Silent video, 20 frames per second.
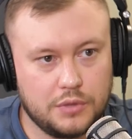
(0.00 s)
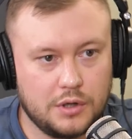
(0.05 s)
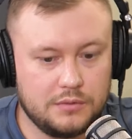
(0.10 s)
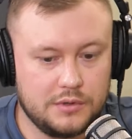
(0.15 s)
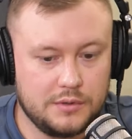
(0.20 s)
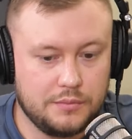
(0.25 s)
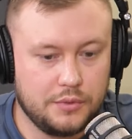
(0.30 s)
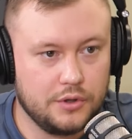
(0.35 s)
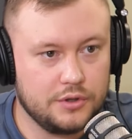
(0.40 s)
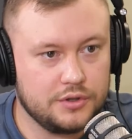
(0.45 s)

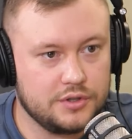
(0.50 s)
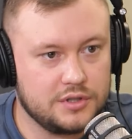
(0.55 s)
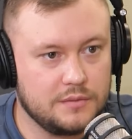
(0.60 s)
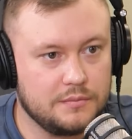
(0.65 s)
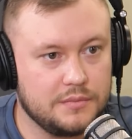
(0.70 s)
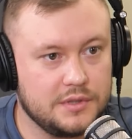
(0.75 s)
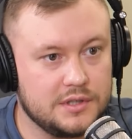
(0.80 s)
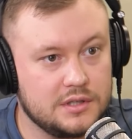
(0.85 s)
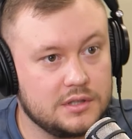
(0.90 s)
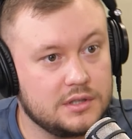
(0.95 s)
probably purchased a
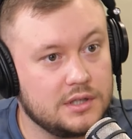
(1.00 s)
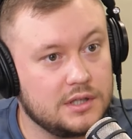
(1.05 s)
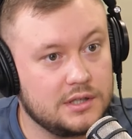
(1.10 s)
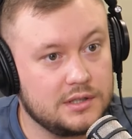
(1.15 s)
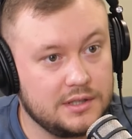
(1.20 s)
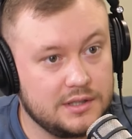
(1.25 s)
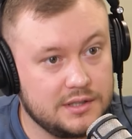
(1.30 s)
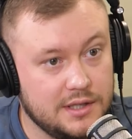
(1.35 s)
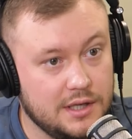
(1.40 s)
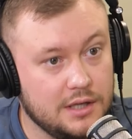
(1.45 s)
business at a
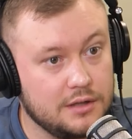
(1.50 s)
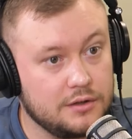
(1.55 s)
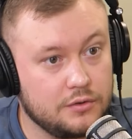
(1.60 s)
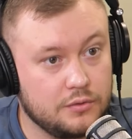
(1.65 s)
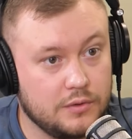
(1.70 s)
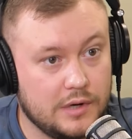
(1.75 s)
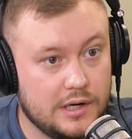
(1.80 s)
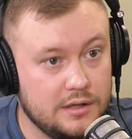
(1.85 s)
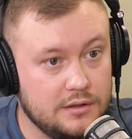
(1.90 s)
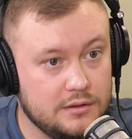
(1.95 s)
discounted
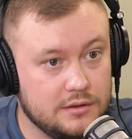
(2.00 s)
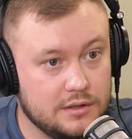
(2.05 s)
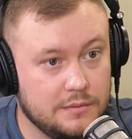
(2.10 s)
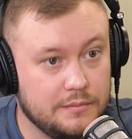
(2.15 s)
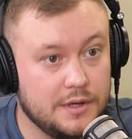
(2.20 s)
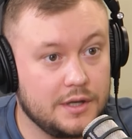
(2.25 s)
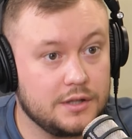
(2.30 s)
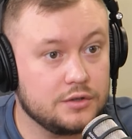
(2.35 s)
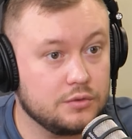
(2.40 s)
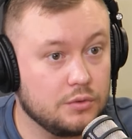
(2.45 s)
rate
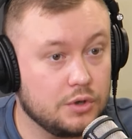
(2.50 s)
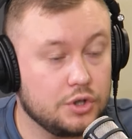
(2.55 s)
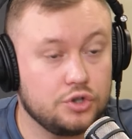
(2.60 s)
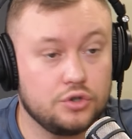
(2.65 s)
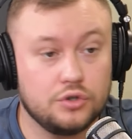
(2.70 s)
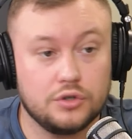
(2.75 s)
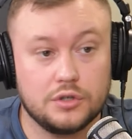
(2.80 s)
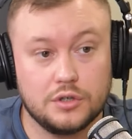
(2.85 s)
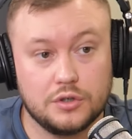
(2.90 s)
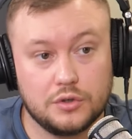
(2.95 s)
compared mm. to what
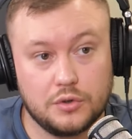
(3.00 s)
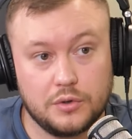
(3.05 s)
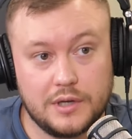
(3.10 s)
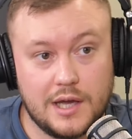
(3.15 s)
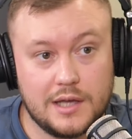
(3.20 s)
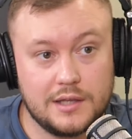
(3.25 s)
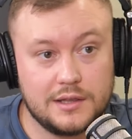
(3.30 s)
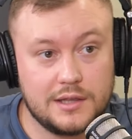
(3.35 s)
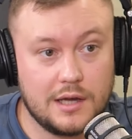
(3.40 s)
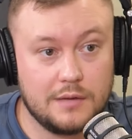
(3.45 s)
you can
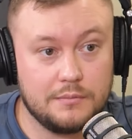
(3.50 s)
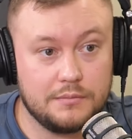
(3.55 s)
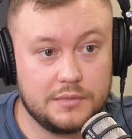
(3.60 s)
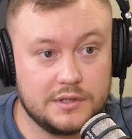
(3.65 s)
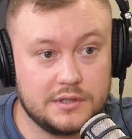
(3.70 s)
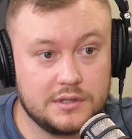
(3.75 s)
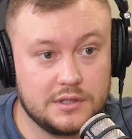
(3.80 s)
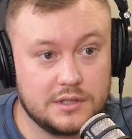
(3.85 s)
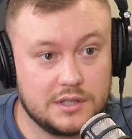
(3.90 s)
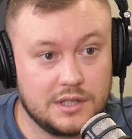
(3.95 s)
create that
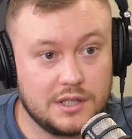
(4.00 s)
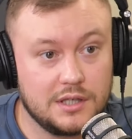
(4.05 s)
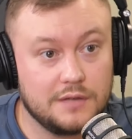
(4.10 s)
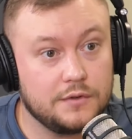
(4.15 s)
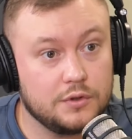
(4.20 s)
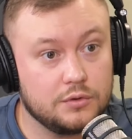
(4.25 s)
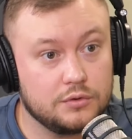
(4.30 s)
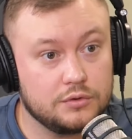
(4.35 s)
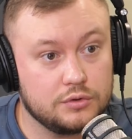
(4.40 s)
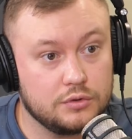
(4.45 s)
business
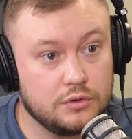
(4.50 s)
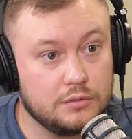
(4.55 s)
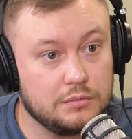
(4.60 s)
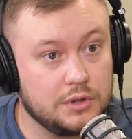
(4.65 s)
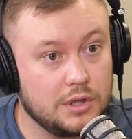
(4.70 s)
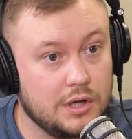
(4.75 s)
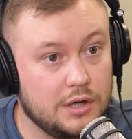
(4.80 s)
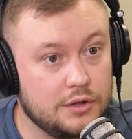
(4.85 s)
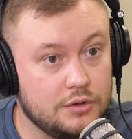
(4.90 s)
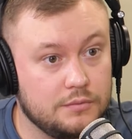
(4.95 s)
if you were to
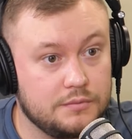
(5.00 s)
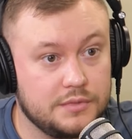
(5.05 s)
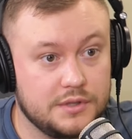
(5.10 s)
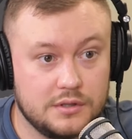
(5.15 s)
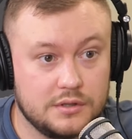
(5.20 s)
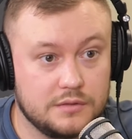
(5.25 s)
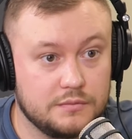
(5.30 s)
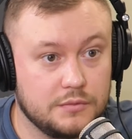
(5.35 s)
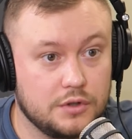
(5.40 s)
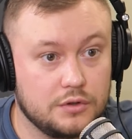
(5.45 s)
apply your
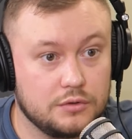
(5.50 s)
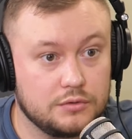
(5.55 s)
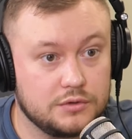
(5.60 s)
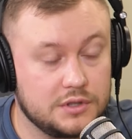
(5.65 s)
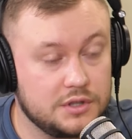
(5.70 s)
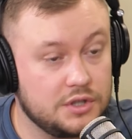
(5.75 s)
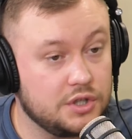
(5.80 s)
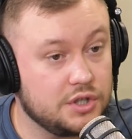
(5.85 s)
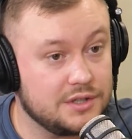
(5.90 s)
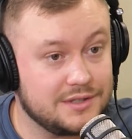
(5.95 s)
business models,
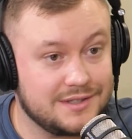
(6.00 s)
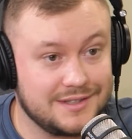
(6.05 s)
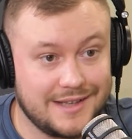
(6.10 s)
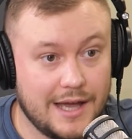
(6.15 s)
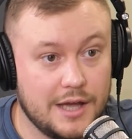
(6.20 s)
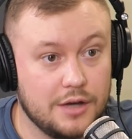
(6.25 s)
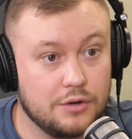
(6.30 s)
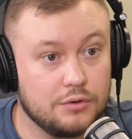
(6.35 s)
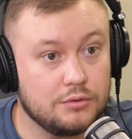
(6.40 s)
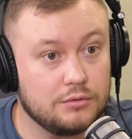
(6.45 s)
and you can
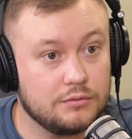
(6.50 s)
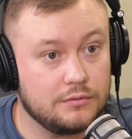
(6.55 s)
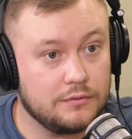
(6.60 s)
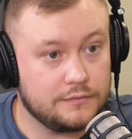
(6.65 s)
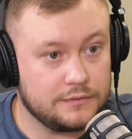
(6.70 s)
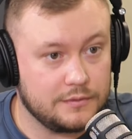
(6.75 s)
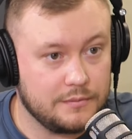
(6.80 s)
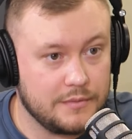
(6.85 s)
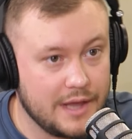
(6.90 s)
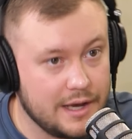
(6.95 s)
scale
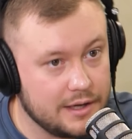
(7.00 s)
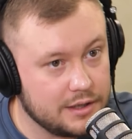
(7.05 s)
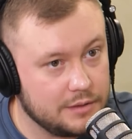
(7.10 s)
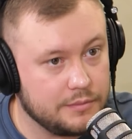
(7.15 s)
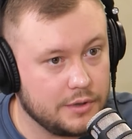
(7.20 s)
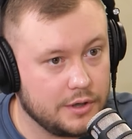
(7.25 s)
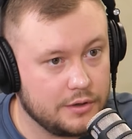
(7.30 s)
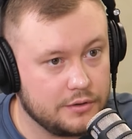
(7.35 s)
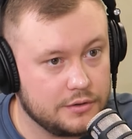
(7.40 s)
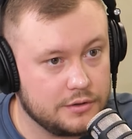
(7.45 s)
from that
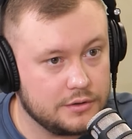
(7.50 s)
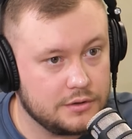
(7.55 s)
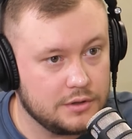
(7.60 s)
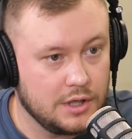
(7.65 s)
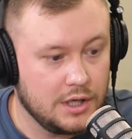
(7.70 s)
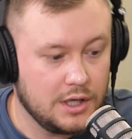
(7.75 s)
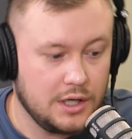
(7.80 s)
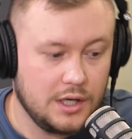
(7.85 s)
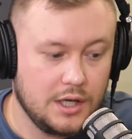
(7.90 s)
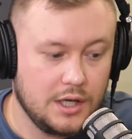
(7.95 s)
component.
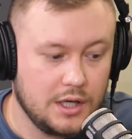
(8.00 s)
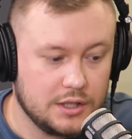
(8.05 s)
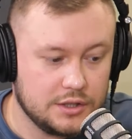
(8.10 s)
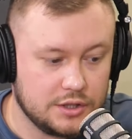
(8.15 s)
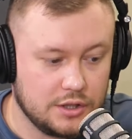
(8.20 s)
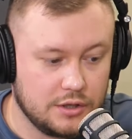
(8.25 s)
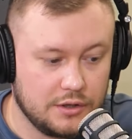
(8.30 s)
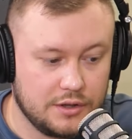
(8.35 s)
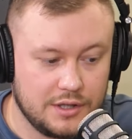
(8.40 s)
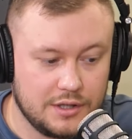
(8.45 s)

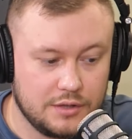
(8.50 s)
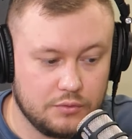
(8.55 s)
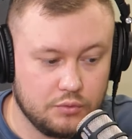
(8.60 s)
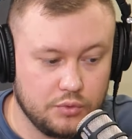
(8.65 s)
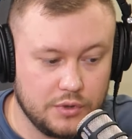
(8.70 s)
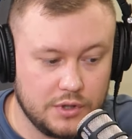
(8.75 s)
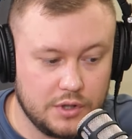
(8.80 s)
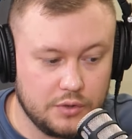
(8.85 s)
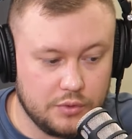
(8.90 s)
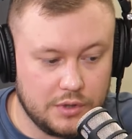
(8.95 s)
So I think
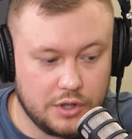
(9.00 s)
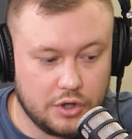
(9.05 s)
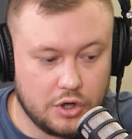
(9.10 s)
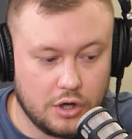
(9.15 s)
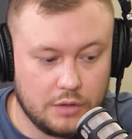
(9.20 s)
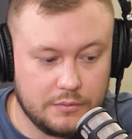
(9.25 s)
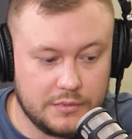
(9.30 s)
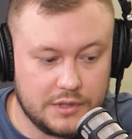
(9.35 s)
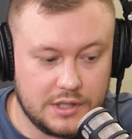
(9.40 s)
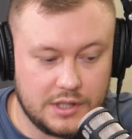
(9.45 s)
really, really
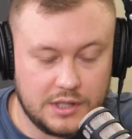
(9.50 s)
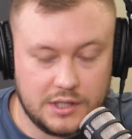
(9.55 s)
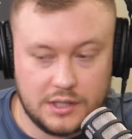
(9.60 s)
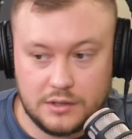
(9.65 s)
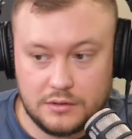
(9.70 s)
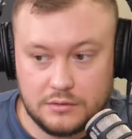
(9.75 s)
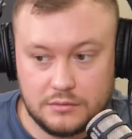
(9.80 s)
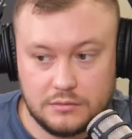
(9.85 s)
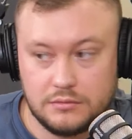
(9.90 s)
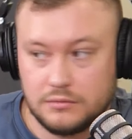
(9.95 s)
common
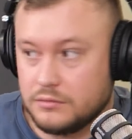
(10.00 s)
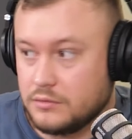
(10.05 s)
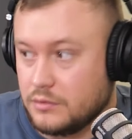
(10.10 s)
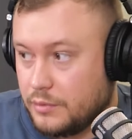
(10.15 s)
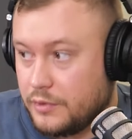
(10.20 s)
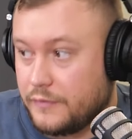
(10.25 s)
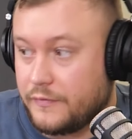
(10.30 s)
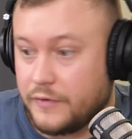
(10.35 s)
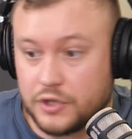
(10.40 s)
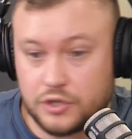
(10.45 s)
in the
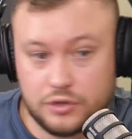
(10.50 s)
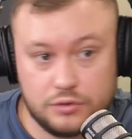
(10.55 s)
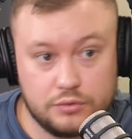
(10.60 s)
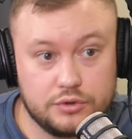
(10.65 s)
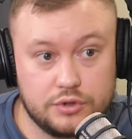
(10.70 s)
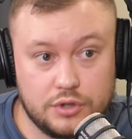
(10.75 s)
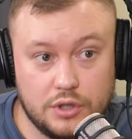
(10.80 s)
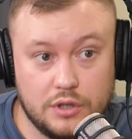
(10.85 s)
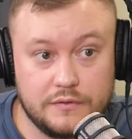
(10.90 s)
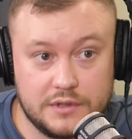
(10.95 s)
professional
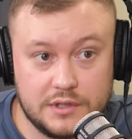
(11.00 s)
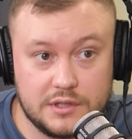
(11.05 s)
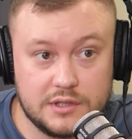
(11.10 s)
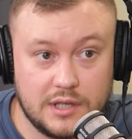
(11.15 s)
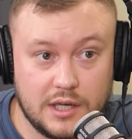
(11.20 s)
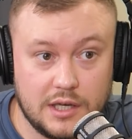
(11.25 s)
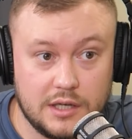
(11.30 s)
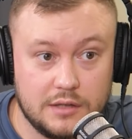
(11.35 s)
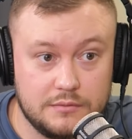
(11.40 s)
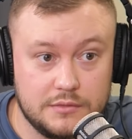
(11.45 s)
services
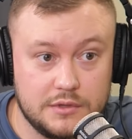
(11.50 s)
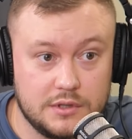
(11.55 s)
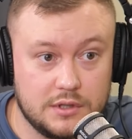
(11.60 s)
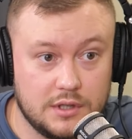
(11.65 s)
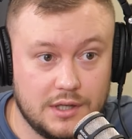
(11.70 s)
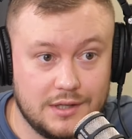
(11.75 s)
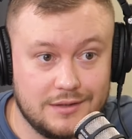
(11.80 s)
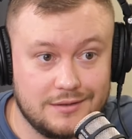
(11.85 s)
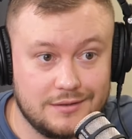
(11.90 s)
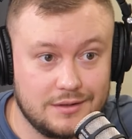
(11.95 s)
games,
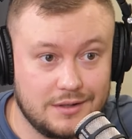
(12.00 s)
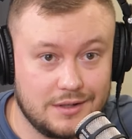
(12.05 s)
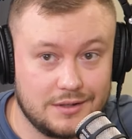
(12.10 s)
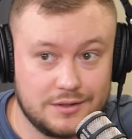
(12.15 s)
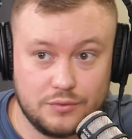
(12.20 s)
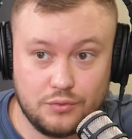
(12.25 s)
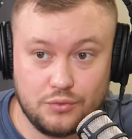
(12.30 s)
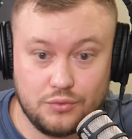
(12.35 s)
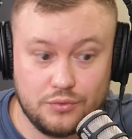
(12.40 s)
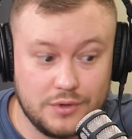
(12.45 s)
and
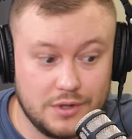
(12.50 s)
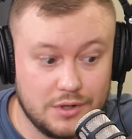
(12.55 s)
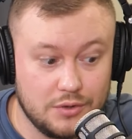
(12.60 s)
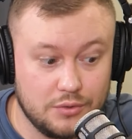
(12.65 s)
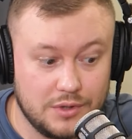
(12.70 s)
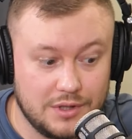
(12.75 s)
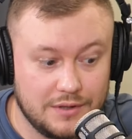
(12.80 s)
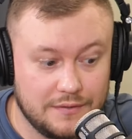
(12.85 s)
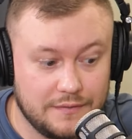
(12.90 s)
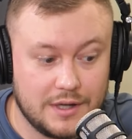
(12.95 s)
that's a really,
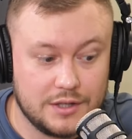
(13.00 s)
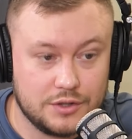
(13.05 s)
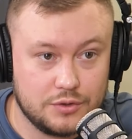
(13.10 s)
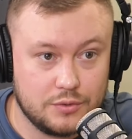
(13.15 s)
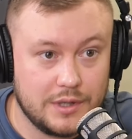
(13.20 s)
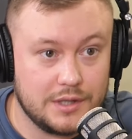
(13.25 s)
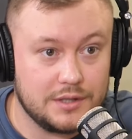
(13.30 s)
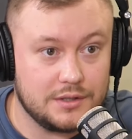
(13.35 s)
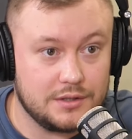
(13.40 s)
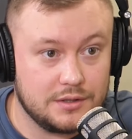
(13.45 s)
really fast
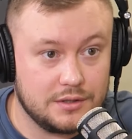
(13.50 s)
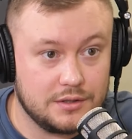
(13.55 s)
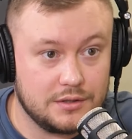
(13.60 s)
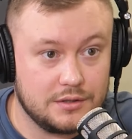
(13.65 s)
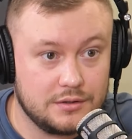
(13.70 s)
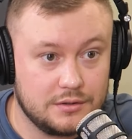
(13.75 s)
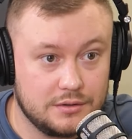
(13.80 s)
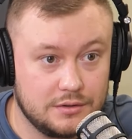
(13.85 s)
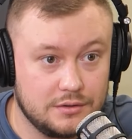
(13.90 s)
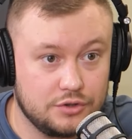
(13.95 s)
way
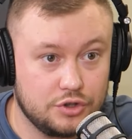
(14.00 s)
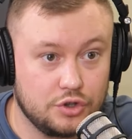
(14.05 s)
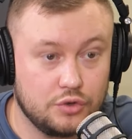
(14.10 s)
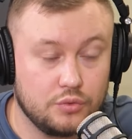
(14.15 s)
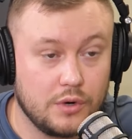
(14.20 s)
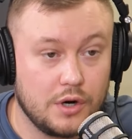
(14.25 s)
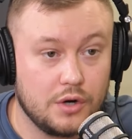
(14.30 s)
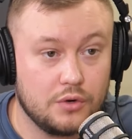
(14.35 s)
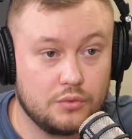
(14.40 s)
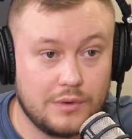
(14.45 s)
to, to
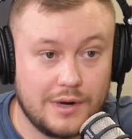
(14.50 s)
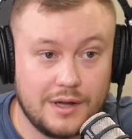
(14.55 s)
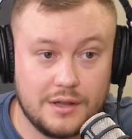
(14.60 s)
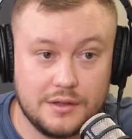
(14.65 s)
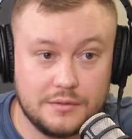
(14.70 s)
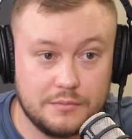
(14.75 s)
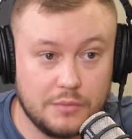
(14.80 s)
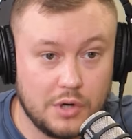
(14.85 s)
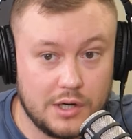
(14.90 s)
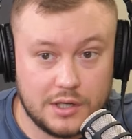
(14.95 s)
grow rather
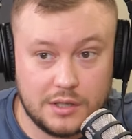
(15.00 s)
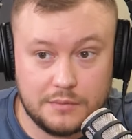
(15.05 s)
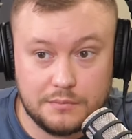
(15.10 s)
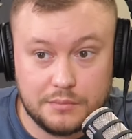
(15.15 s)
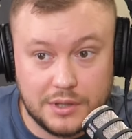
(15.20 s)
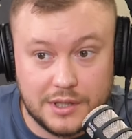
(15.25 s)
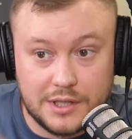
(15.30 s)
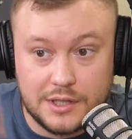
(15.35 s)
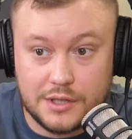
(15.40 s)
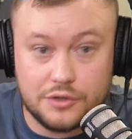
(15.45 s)
than buying
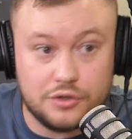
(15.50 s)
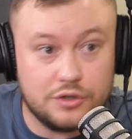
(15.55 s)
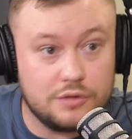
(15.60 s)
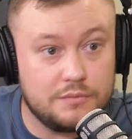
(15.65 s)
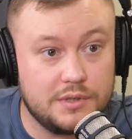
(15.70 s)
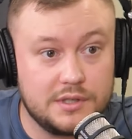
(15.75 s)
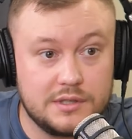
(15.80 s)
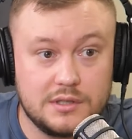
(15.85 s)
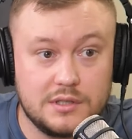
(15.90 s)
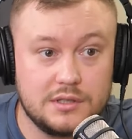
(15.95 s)
completely new
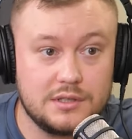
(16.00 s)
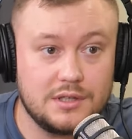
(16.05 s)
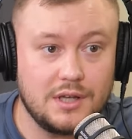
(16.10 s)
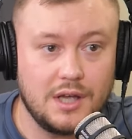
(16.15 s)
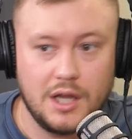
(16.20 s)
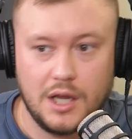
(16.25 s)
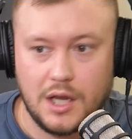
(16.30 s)
business,